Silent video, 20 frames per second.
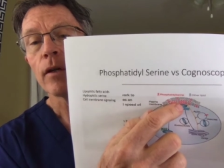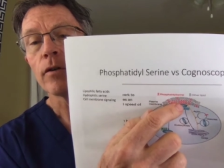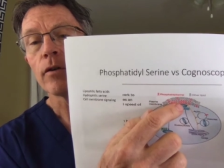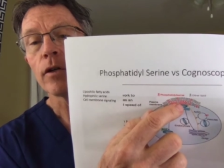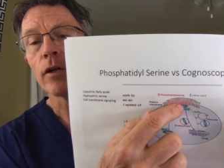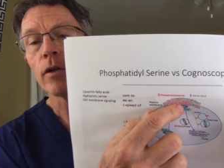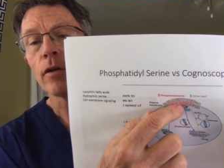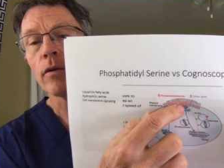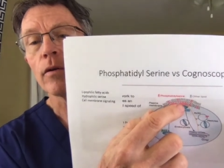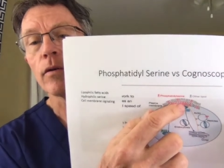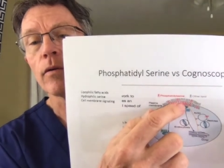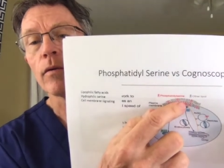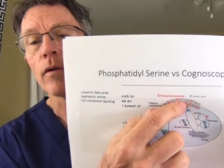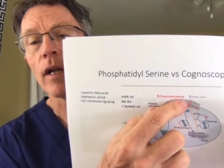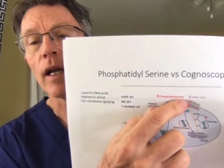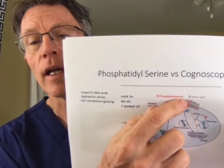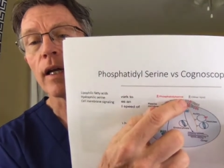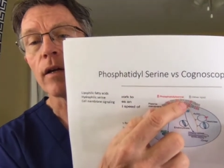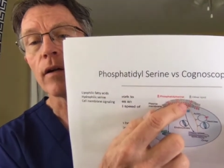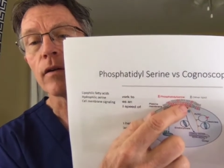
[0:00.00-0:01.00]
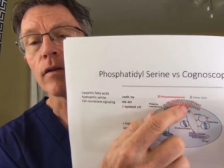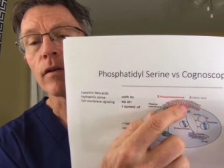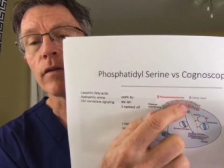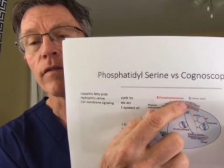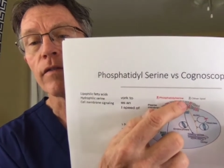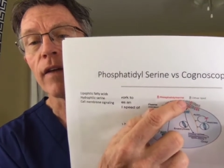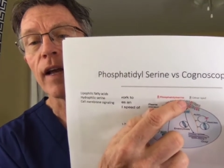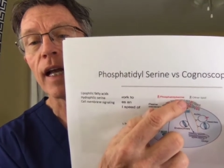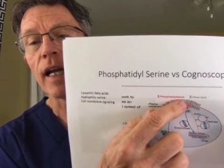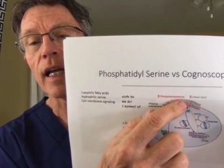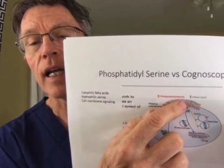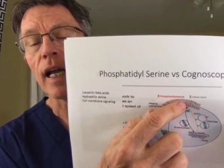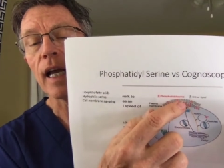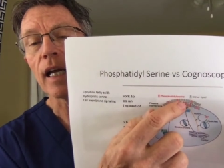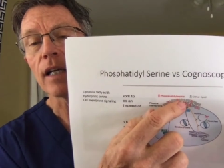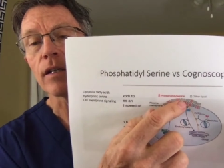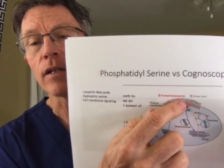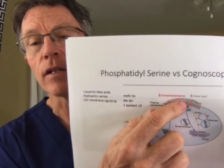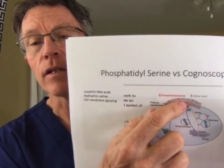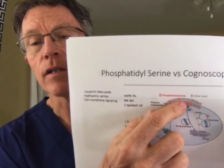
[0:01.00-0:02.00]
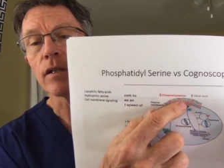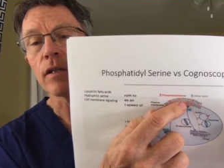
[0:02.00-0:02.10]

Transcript: two layers of fatty acids.